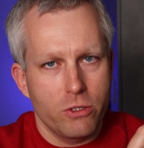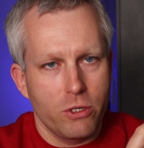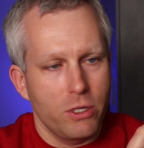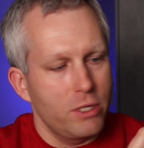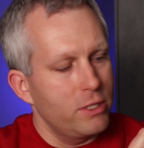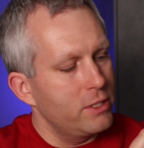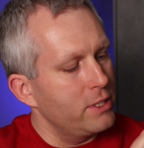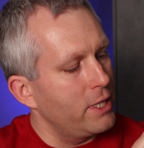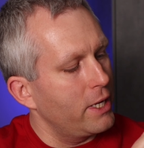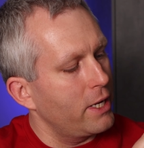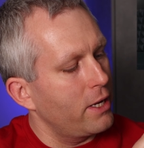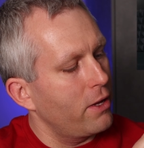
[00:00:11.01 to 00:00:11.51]
so
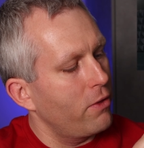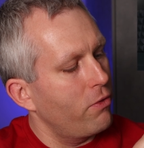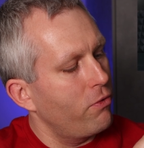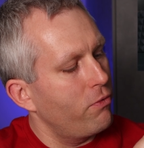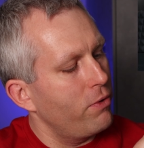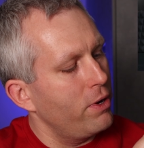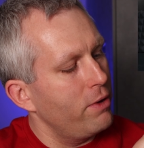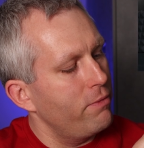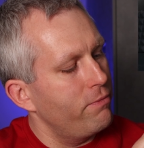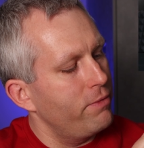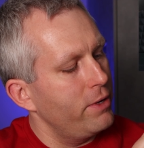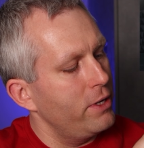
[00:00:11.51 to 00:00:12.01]
it's like
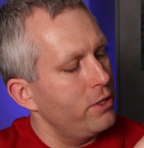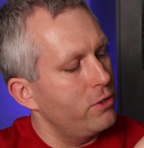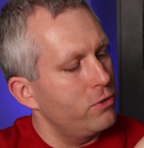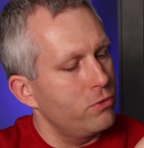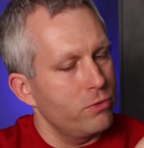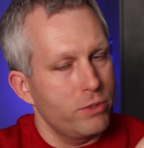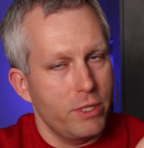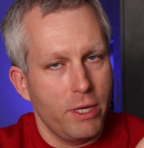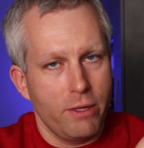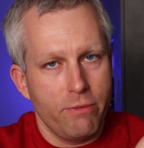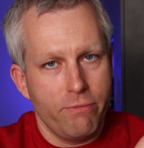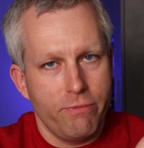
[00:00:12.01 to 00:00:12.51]
3 feet
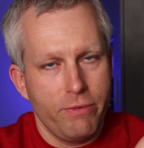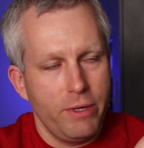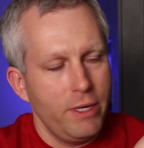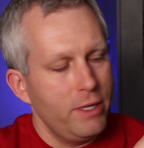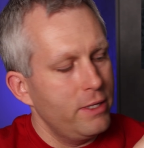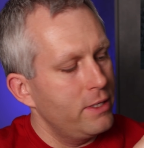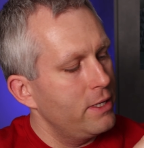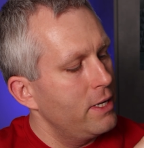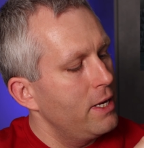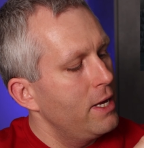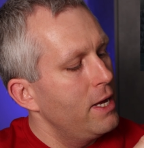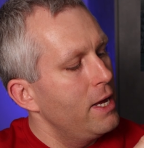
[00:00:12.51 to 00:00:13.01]
to 10
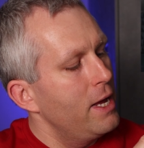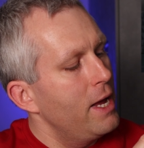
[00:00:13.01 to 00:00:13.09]
feet.